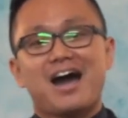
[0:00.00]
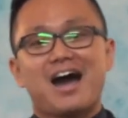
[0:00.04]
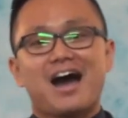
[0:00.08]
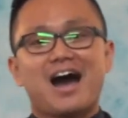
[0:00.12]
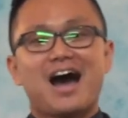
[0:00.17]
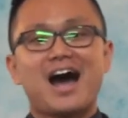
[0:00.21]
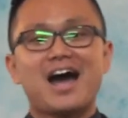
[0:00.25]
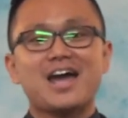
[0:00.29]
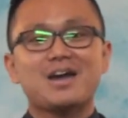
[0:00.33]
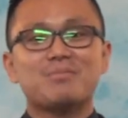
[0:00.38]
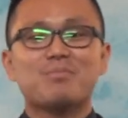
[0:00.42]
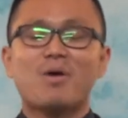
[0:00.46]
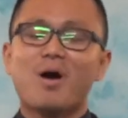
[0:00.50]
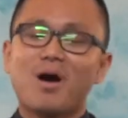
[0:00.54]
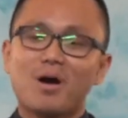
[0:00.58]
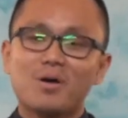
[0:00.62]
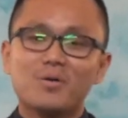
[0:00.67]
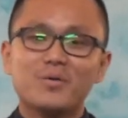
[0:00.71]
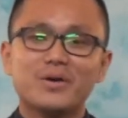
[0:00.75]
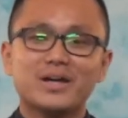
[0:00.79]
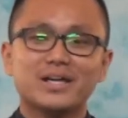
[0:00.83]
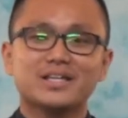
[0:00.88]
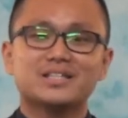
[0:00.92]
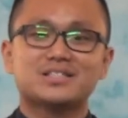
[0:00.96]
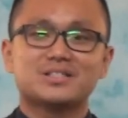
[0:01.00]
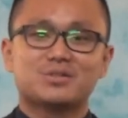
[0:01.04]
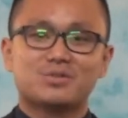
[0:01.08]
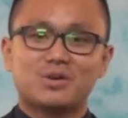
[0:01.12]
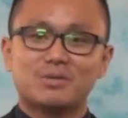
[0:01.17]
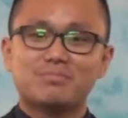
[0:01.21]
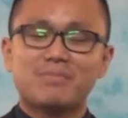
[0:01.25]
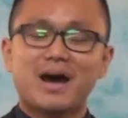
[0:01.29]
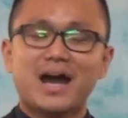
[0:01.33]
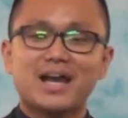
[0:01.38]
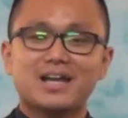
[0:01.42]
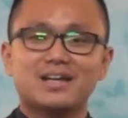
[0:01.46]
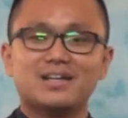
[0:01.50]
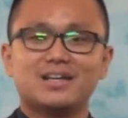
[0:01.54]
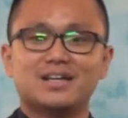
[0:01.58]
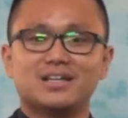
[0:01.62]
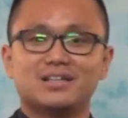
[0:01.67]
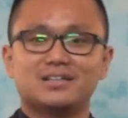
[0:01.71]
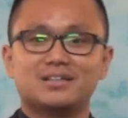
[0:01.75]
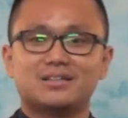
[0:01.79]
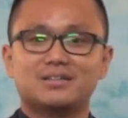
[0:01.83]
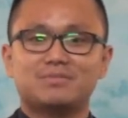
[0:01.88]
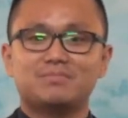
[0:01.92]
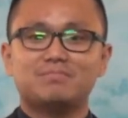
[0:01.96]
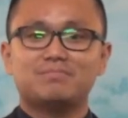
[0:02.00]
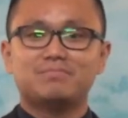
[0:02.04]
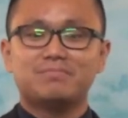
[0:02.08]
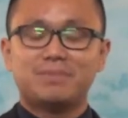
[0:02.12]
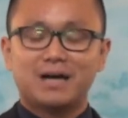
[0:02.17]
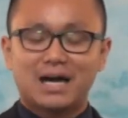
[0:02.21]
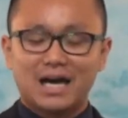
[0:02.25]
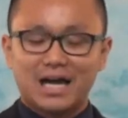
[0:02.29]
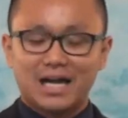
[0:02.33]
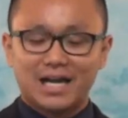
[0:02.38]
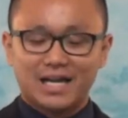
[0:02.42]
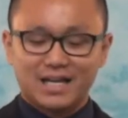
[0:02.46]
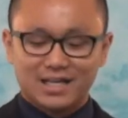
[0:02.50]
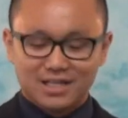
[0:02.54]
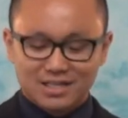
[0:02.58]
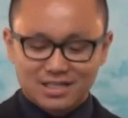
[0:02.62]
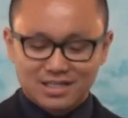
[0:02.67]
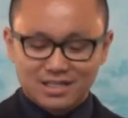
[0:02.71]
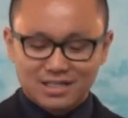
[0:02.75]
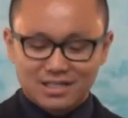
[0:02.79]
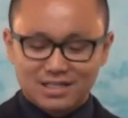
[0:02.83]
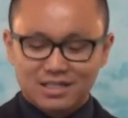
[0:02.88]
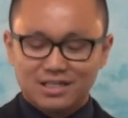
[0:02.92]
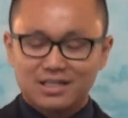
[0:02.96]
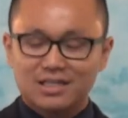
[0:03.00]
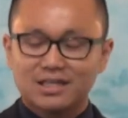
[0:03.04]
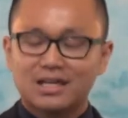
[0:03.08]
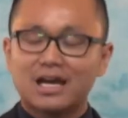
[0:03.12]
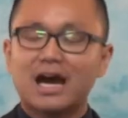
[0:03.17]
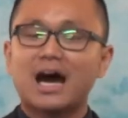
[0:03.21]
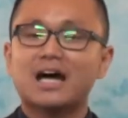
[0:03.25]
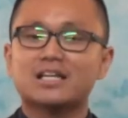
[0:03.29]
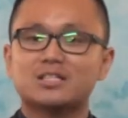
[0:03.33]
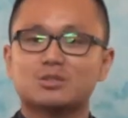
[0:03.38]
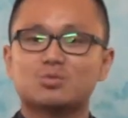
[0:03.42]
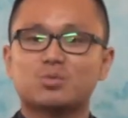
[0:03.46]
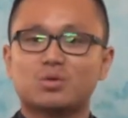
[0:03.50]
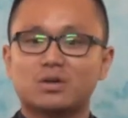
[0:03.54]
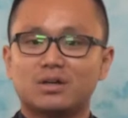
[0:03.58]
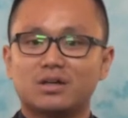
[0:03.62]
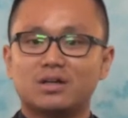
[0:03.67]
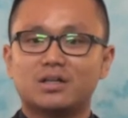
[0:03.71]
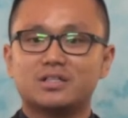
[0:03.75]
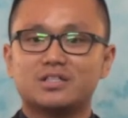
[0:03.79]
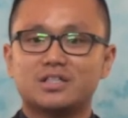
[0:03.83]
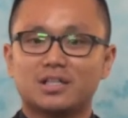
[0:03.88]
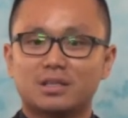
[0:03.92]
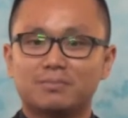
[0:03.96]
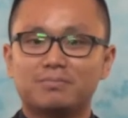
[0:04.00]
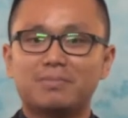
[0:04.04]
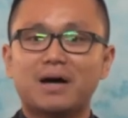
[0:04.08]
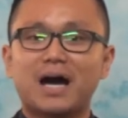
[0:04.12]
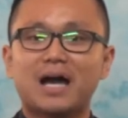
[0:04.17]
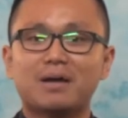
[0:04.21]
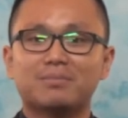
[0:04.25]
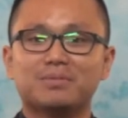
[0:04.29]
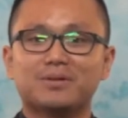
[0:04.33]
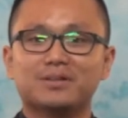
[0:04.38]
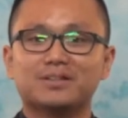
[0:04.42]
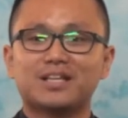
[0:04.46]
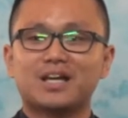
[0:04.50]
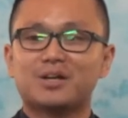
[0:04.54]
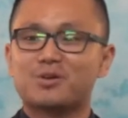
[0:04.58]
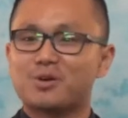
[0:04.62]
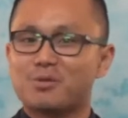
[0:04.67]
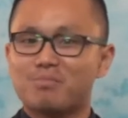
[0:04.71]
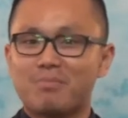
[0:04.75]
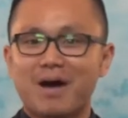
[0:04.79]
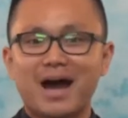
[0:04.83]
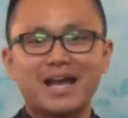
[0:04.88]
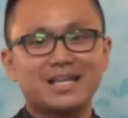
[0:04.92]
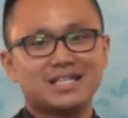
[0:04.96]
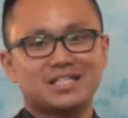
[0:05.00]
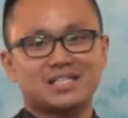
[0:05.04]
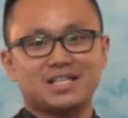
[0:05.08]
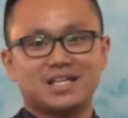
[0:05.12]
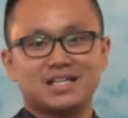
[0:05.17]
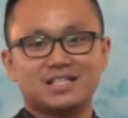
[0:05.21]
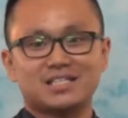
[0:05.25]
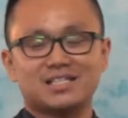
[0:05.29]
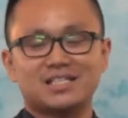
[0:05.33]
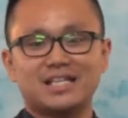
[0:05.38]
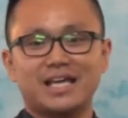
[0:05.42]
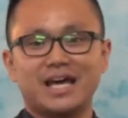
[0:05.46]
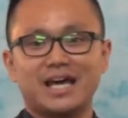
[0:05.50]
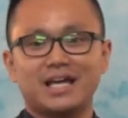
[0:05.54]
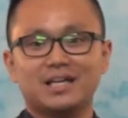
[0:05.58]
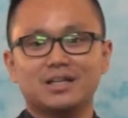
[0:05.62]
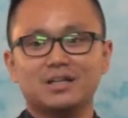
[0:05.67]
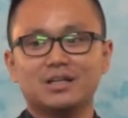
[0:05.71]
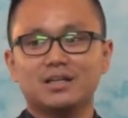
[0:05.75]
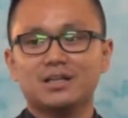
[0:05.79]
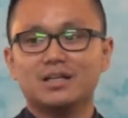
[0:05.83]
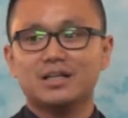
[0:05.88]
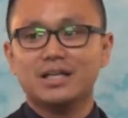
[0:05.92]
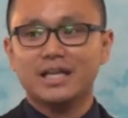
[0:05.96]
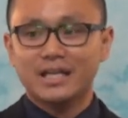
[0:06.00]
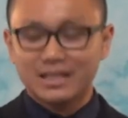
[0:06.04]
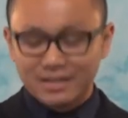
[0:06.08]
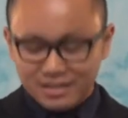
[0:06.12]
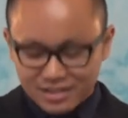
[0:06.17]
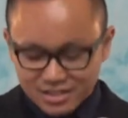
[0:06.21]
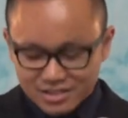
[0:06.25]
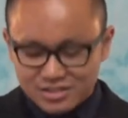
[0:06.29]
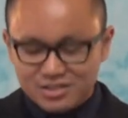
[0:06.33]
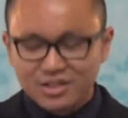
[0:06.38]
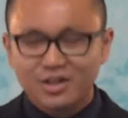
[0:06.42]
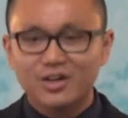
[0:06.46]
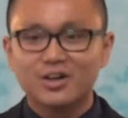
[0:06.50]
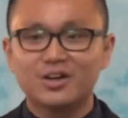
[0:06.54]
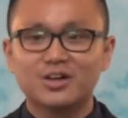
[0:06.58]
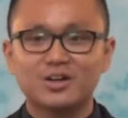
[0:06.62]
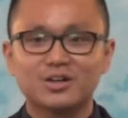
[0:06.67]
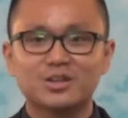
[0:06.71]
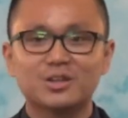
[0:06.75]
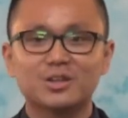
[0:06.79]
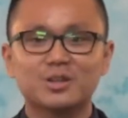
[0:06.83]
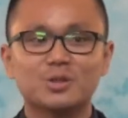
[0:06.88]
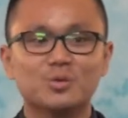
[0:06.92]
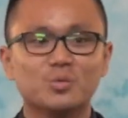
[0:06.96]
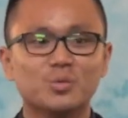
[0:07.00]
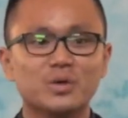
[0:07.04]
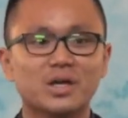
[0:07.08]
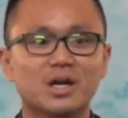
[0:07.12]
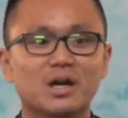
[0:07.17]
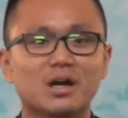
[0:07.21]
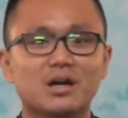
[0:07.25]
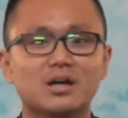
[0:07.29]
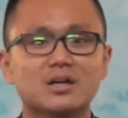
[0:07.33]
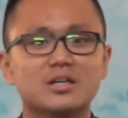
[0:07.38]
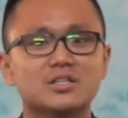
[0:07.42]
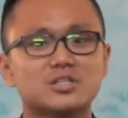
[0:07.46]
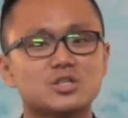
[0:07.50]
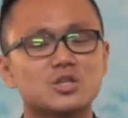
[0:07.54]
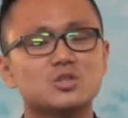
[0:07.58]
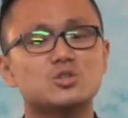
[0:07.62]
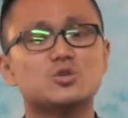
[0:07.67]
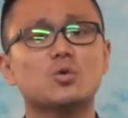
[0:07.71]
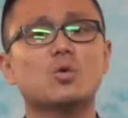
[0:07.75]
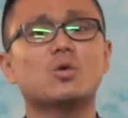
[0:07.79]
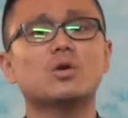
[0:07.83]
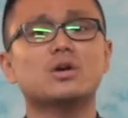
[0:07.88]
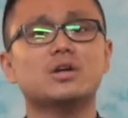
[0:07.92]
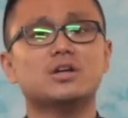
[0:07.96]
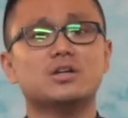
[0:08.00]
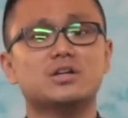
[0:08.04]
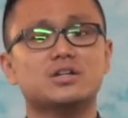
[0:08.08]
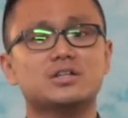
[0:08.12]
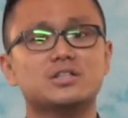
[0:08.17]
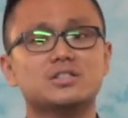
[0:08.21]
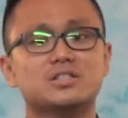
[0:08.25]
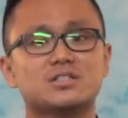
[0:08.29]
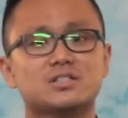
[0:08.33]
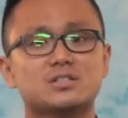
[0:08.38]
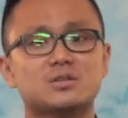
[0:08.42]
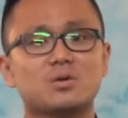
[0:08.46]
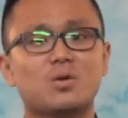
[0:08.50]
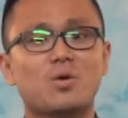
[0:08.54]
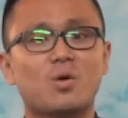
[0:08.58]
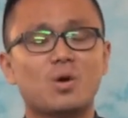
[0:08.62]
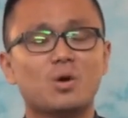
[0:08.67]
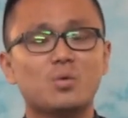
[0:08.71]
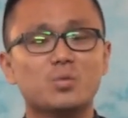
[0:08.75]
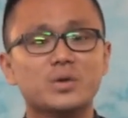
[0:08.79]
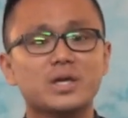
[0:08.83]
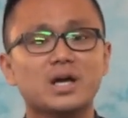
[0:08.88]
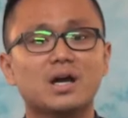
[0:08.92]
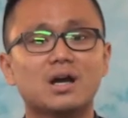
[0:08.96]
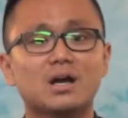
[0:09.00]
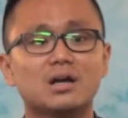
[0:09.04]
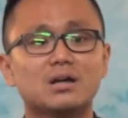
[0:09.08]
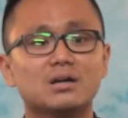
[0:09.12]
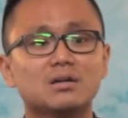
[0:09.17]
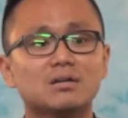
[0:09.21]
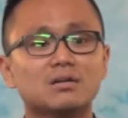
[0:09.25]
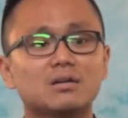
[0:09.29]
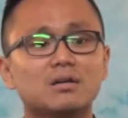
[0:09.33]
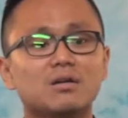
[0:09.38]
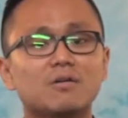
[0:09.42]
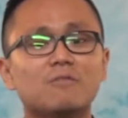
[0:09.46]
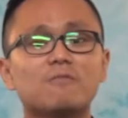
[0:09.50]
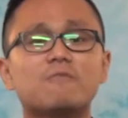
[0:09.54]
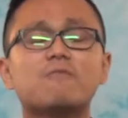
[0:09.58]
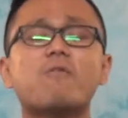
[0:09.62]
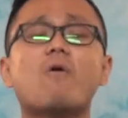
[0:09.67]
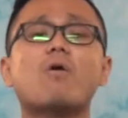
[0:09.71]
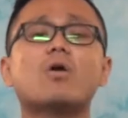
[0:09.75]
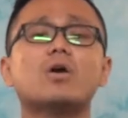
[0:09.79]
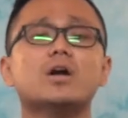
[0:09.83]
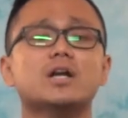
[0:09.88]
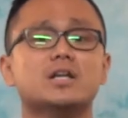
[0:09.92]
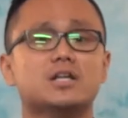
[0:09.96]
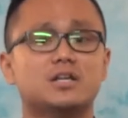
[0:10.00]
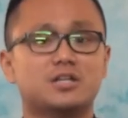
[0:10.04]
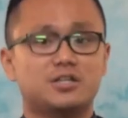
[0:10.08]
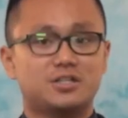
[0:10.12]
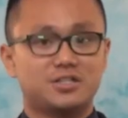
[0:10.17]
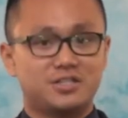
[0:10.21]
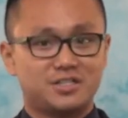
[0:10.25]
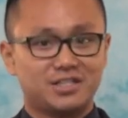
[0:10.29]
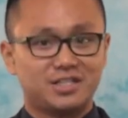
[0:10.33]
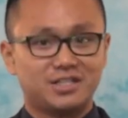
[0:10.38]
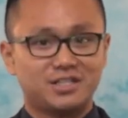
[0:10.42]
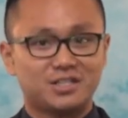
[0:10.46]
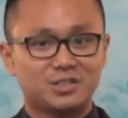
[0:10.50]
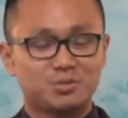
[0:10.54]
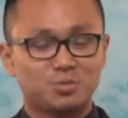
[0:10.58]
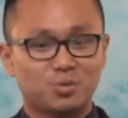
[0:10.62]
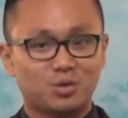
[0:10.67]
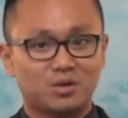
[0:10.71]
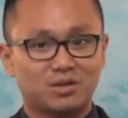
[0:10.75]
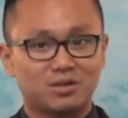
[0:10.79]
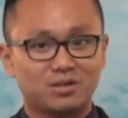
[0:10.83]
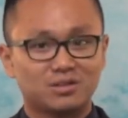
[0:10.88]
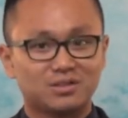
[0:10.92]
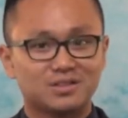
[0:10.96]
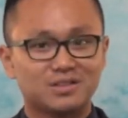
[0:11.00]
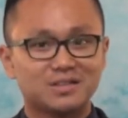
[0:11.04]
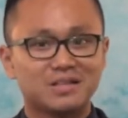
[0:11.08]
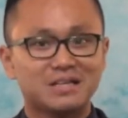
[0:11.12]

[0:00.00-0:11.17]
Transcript: I am always reminded by God's words in the Bible that reminds us that in this earth, we are sojourners, or we are foreigners in this world.